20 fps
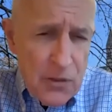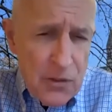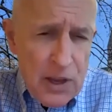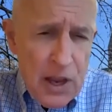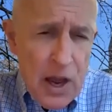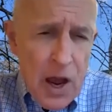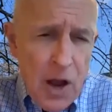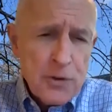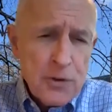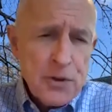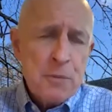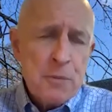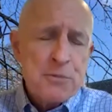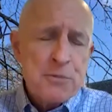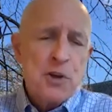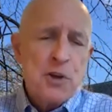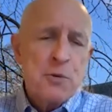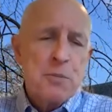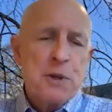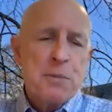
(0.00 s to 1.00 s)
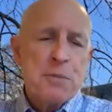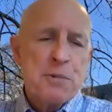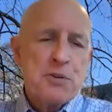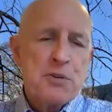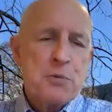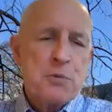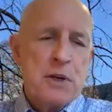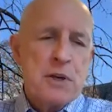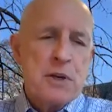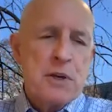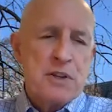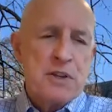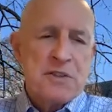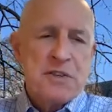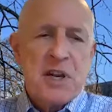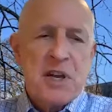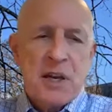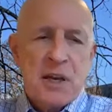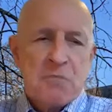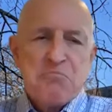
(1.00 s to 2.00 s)
the outcome is going to be between, let's
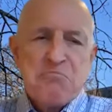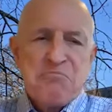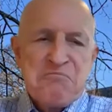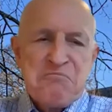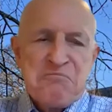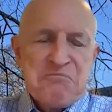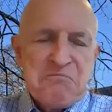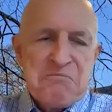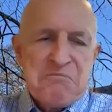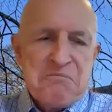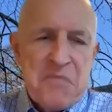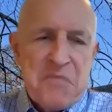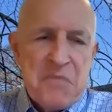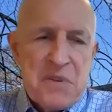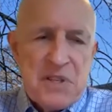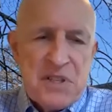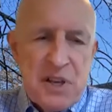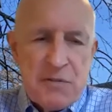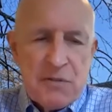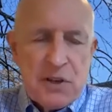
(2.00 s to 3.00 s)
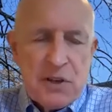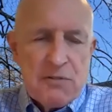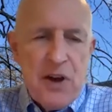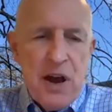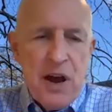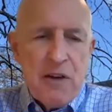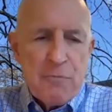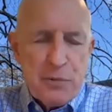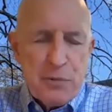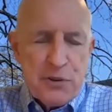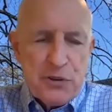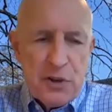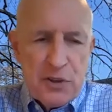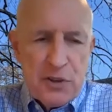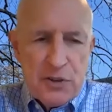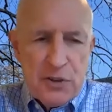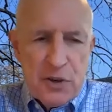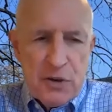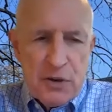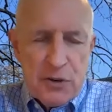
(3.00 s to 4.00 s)
take 75%
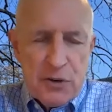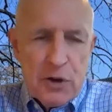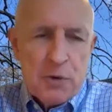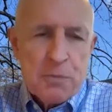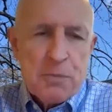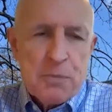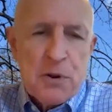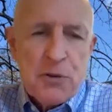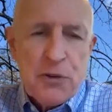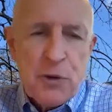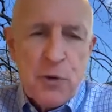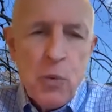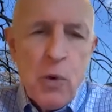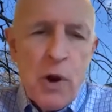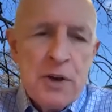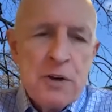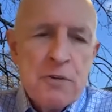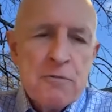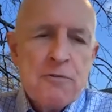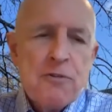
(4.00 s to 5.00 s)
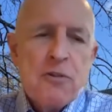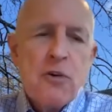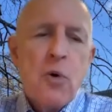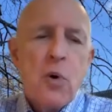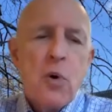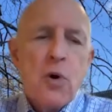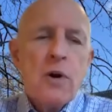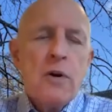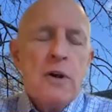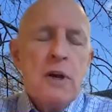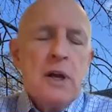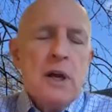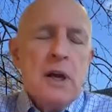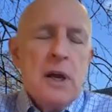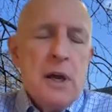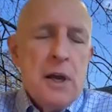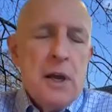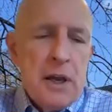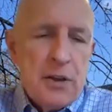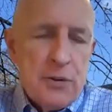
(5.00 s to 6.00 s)
as our example. So 1 in
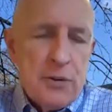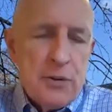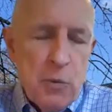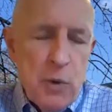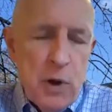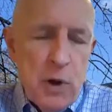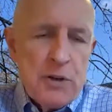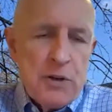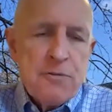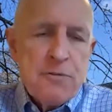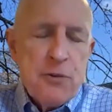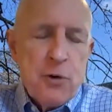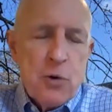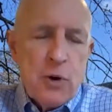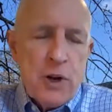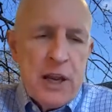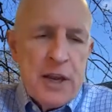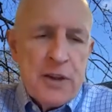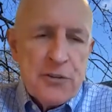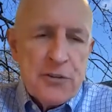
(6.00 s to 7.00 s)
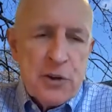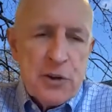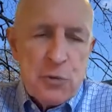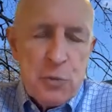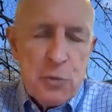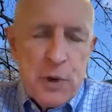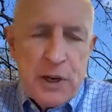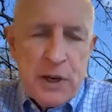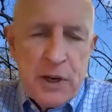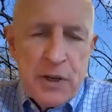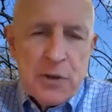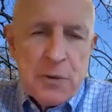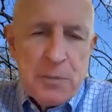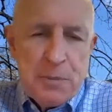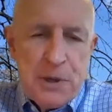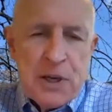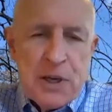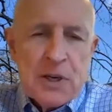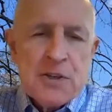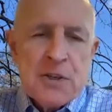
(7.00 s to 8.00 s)
4 cases, we're going to
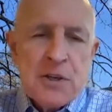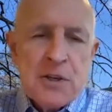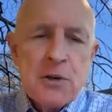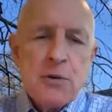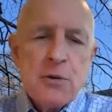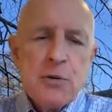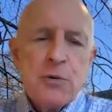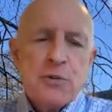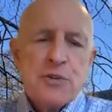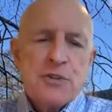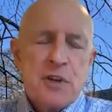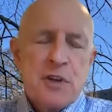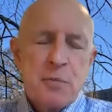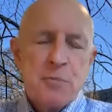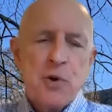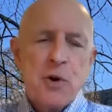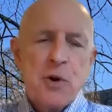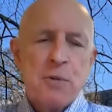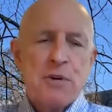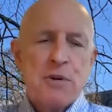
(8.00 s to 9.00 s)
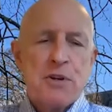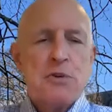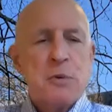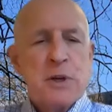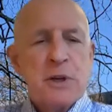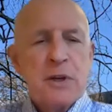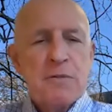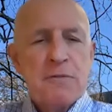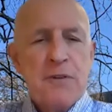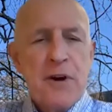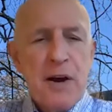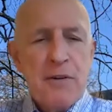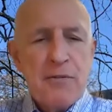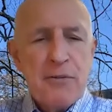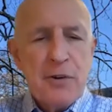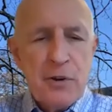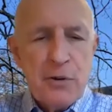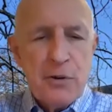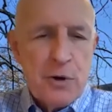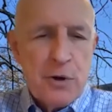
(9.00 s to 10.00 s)
appear to lose somewhere between $500
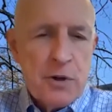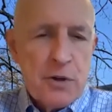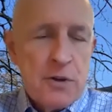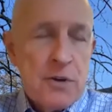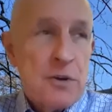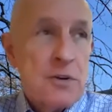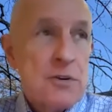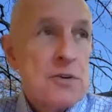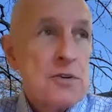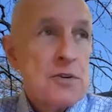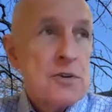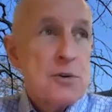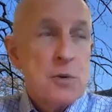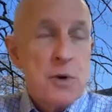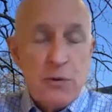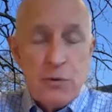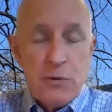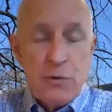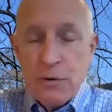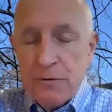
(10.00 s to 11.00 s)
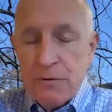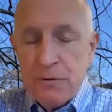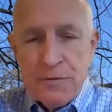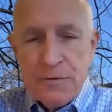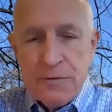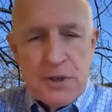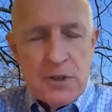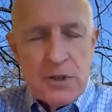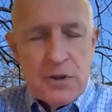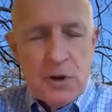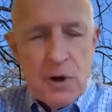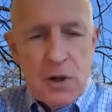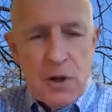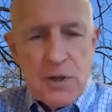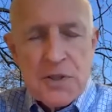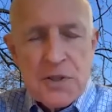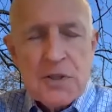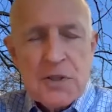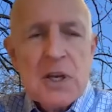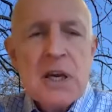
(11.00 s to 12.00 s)
and
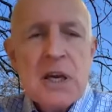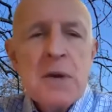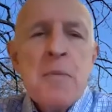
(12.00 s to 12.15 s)
$250.